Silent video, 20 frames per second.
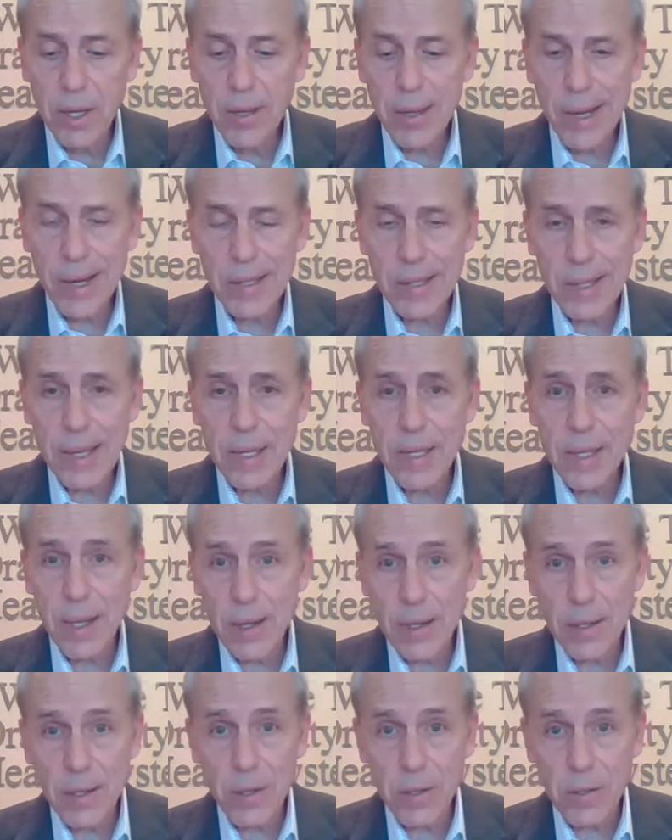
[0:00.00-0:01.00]
That is
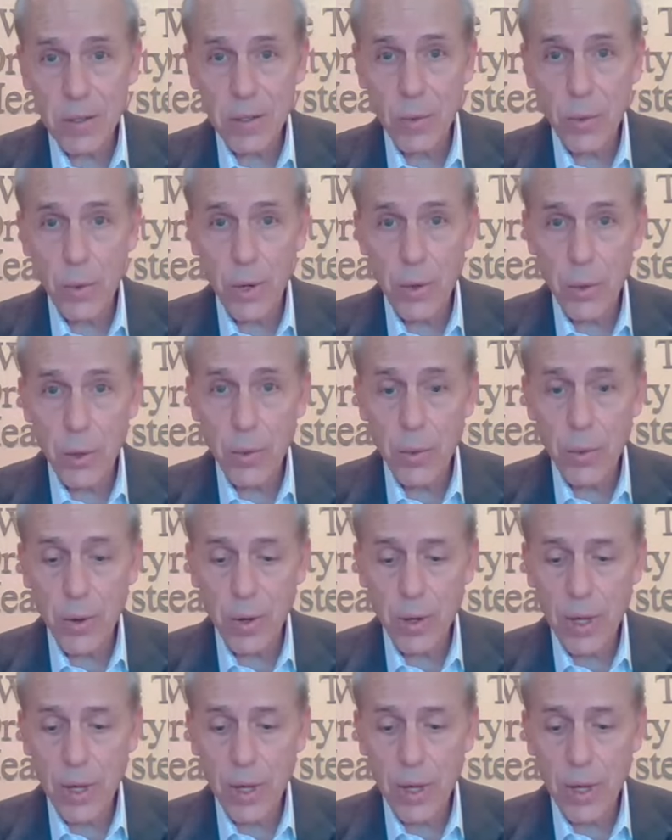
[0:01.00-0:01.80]
identical to where we were